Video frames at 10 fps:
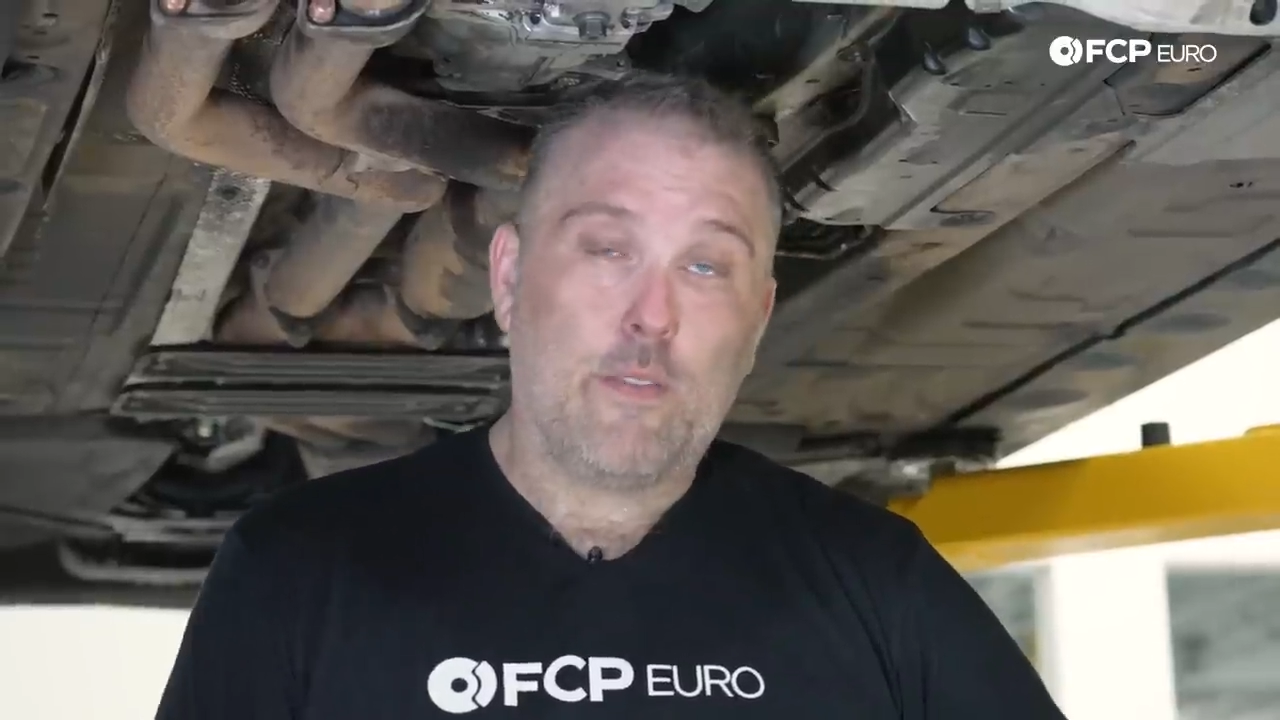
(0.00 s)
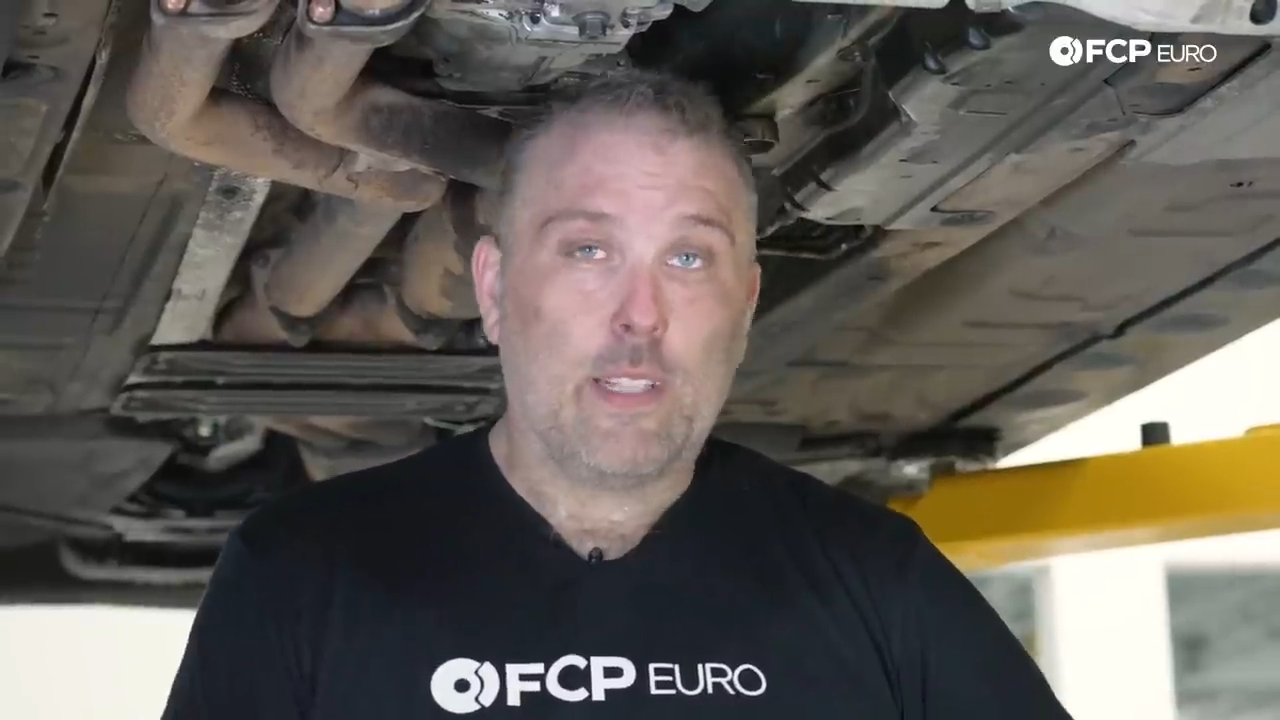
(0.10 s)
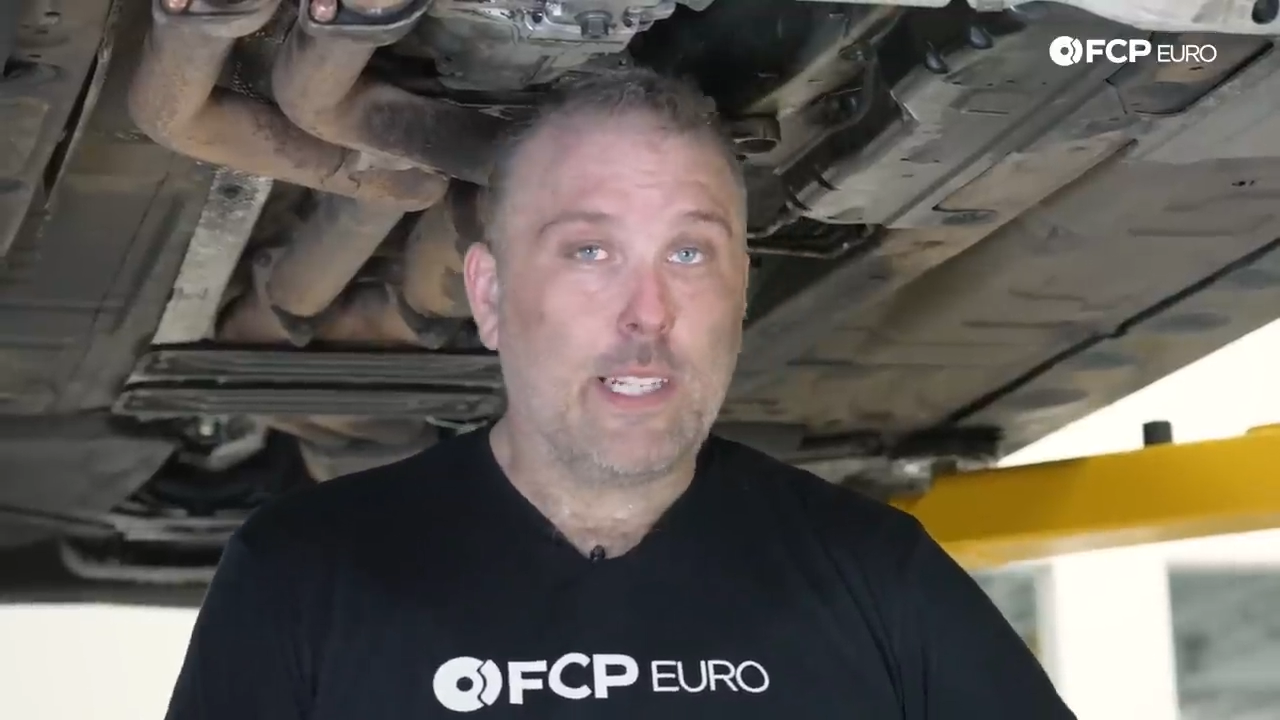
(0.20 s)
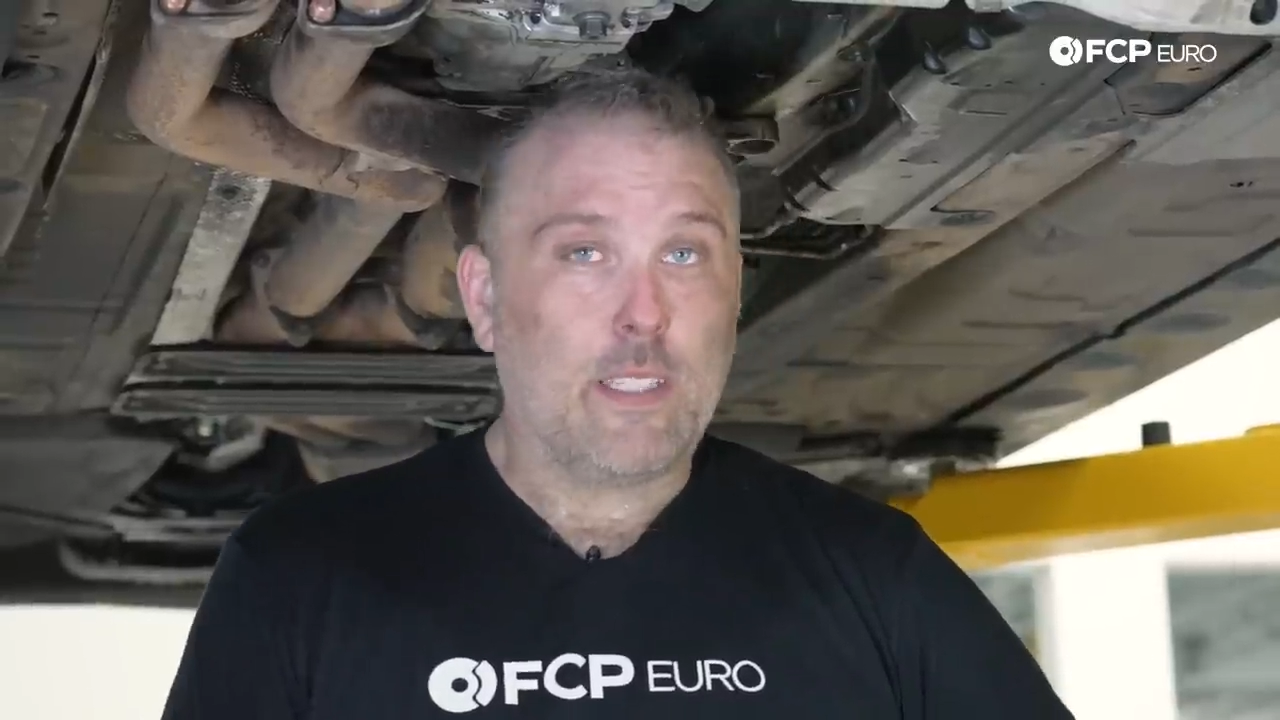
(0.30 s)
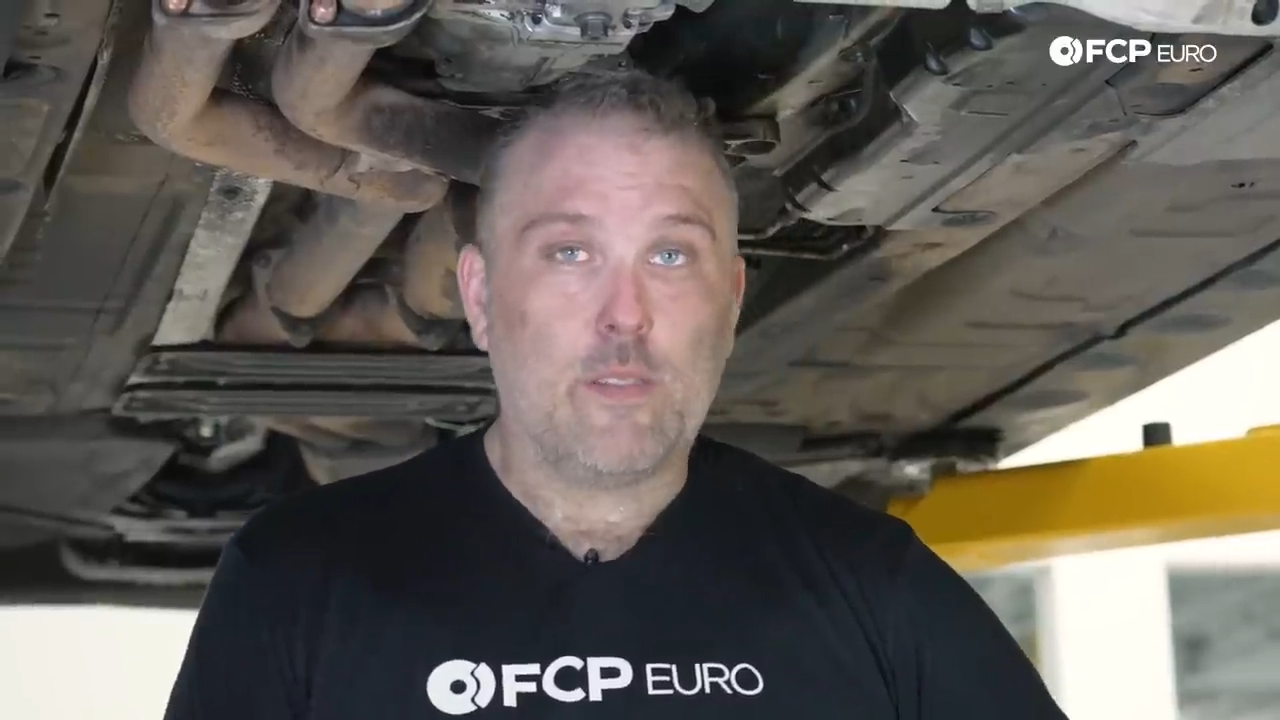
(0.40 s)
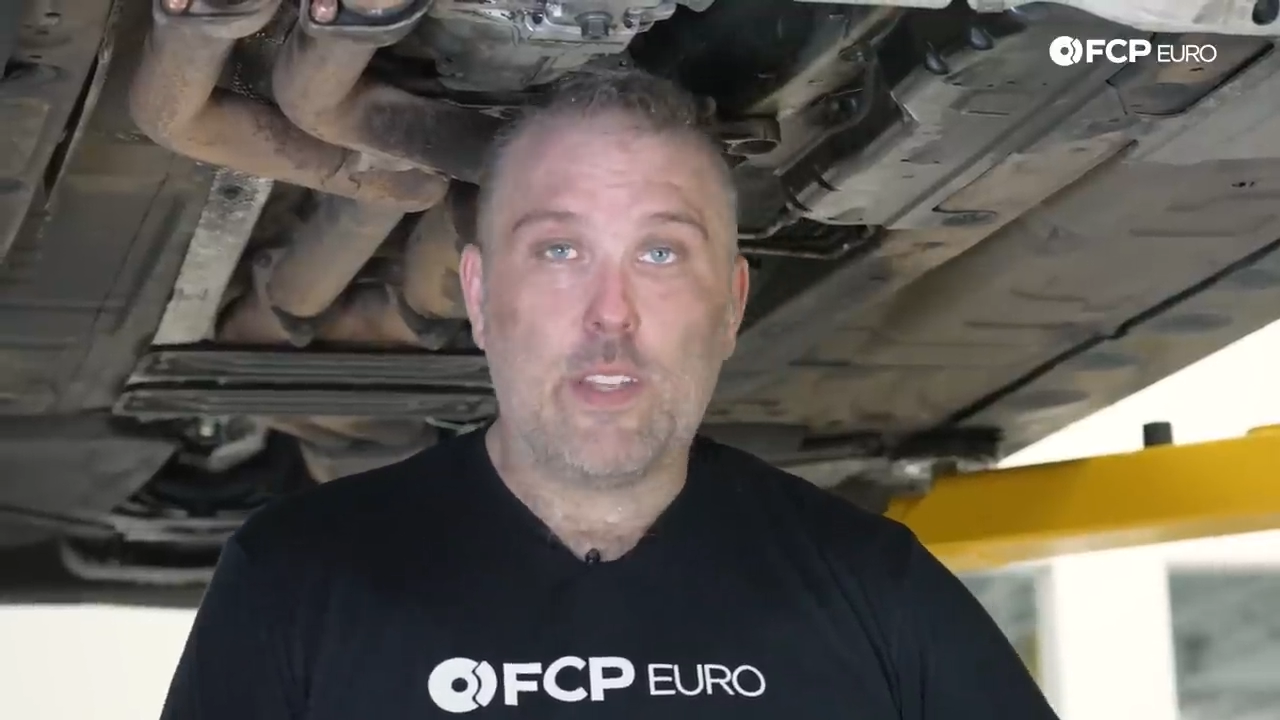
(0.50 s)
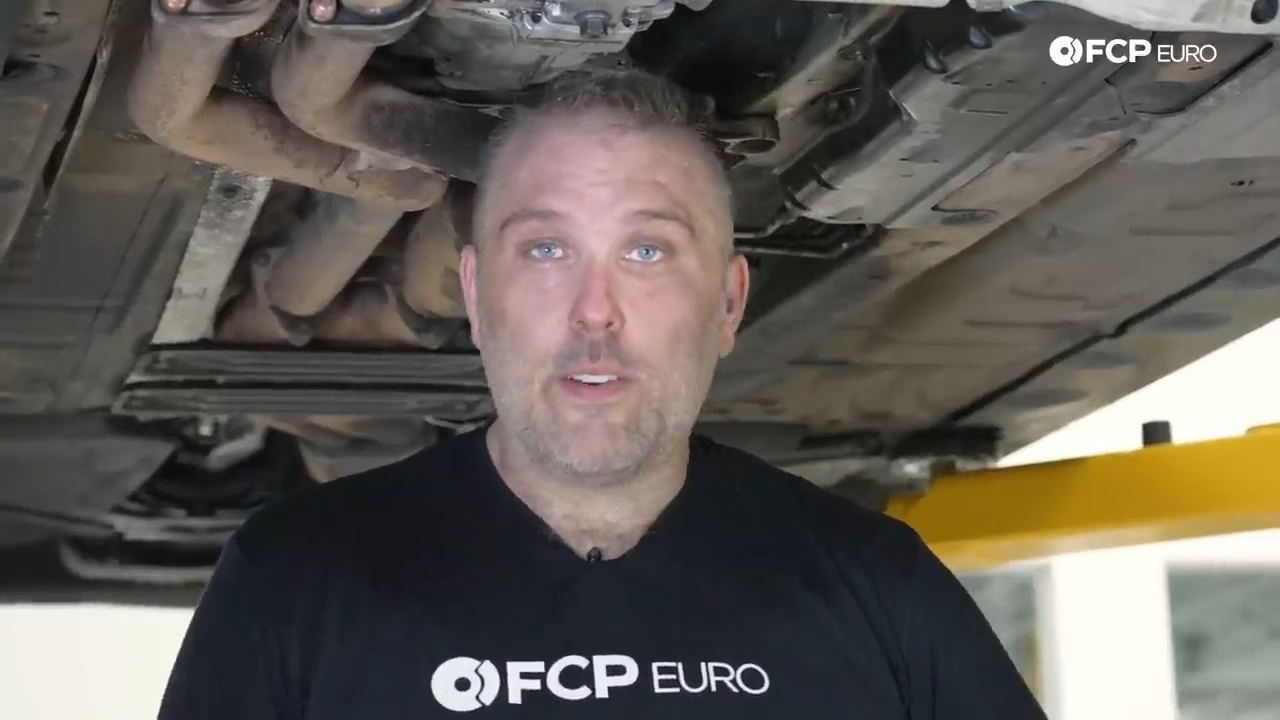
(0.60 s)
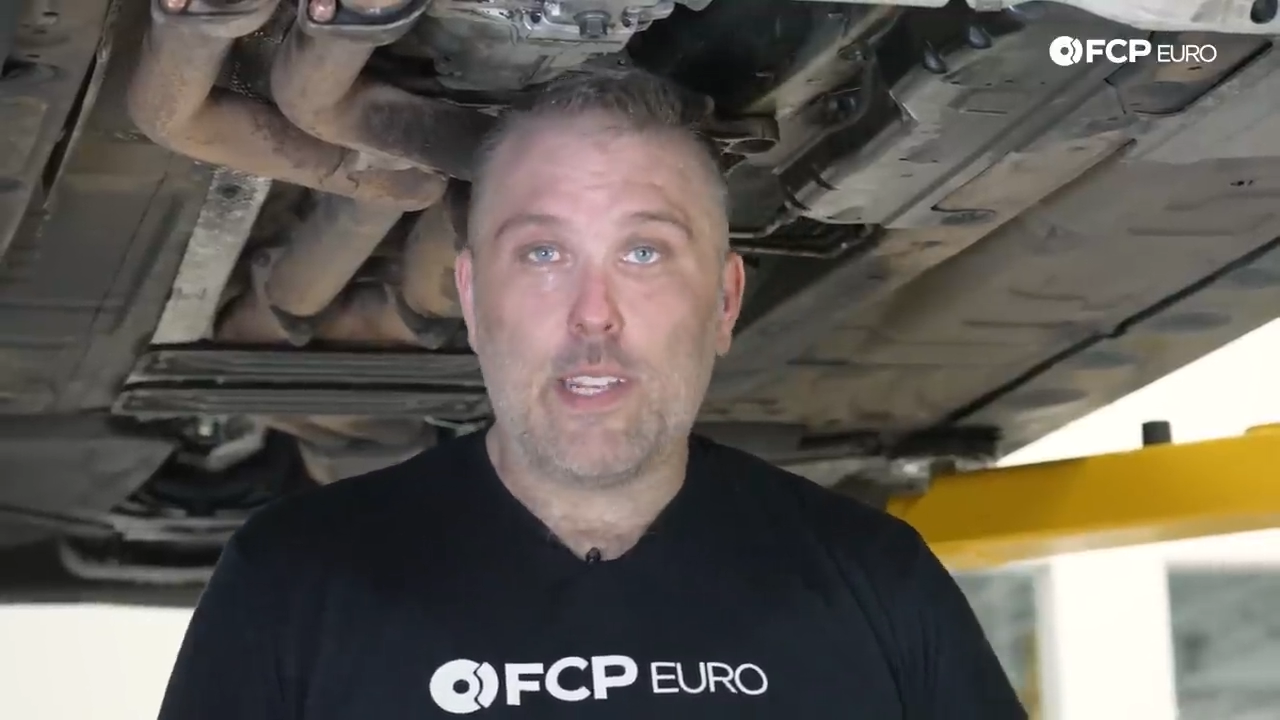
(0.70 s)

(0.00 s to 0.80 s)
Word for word: If you'd like this video,